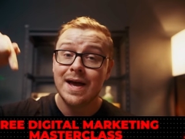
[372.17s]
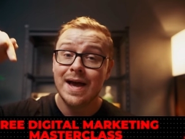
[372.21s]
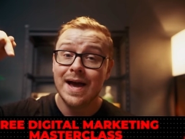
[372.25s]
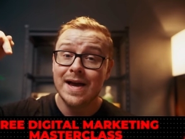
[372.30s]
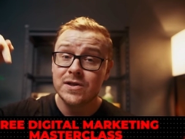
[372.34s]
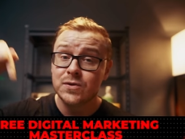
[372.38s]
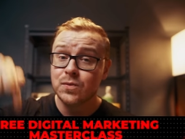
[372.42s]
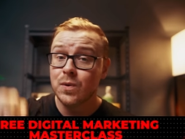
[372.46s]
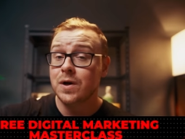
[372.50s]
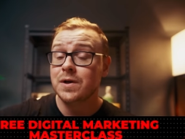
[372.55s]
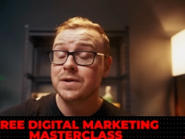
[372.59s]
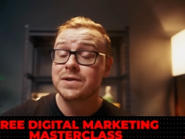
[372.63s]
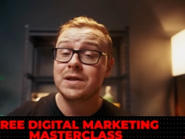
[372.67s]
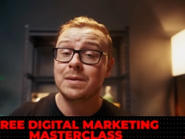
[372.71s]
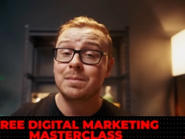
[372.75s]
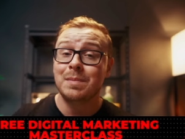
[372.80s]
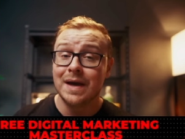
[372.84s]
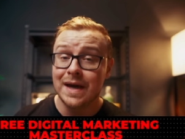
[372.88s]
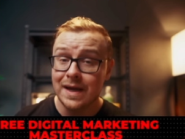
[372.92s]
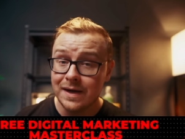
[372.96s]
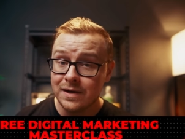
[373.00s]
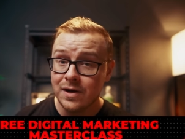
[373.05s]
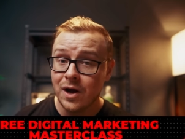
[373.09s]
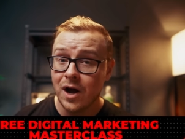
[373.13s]
as well as the
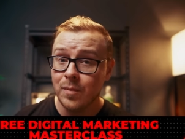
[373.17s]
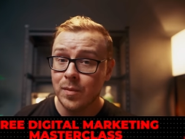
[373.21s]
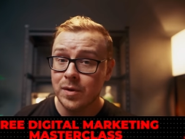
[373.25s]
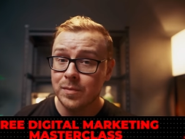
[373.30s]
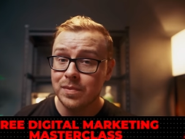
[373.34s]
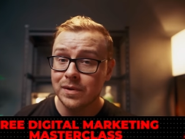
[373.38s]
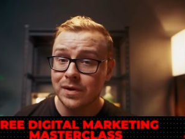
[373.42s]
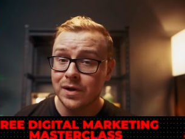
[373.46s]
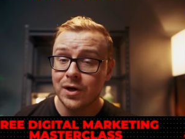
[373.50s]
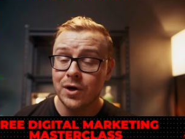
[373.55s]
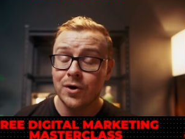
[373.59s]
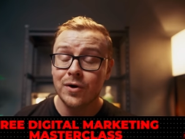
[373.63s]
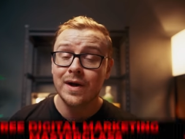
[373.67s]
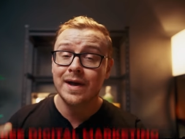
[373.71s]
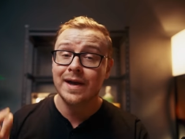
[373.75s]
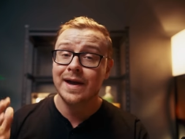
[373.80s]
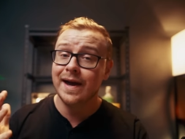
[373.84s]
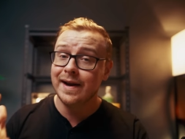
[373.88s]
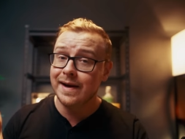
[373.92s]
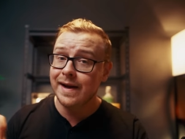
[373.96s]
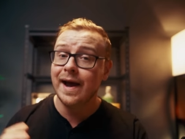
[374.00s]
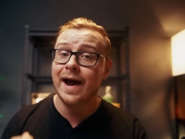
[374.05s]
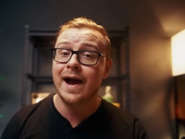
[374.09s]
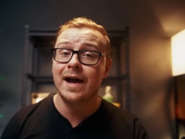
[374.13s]
pinned comment below,
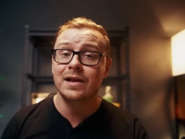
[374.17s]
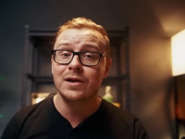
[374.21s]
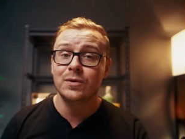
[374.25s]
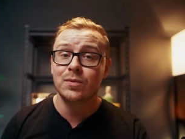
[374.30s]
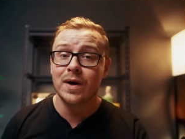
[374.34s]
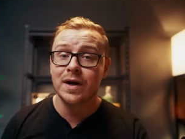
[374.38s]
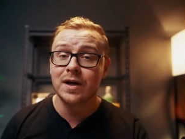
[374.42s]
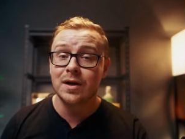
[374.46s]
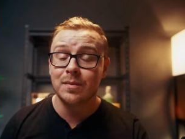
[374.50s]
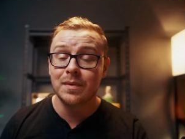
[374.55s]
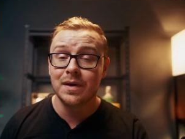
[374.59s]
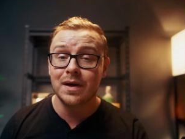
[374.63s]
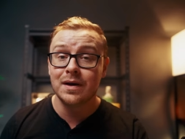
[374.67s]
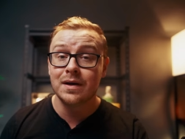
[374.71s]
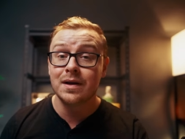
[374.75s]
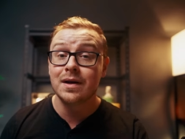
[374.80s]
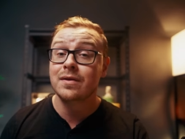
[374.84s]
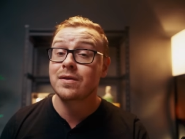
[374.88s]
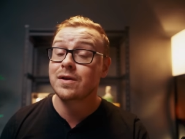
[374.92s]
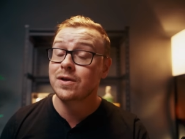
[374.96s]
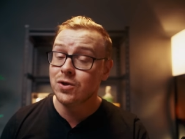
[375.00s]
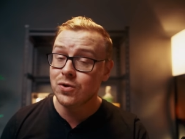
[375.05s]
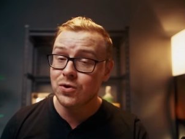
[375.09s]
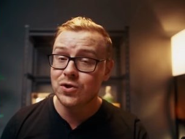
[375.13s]
and I highly recommend
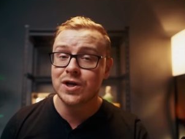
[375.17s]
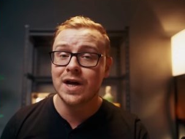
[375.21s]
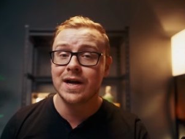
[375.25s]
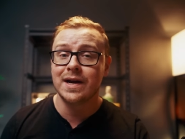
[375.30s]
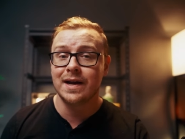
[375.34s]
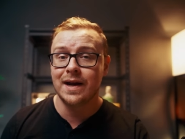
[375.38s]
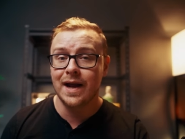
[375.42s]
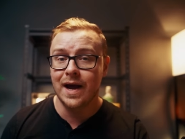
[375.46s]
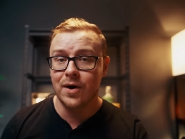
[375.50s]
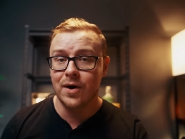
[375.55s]
that you check it